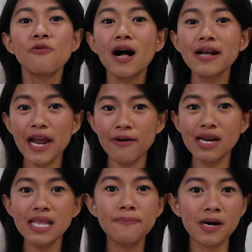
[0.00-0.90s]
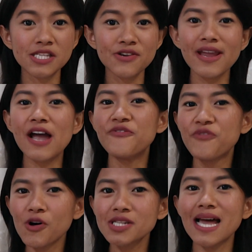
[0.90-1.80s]
while currently pursuing
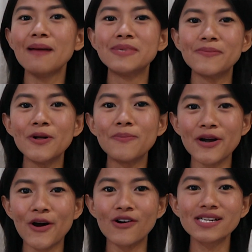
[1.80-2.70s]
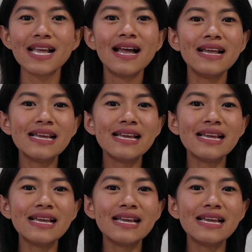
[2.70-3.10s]
a full-time diploma course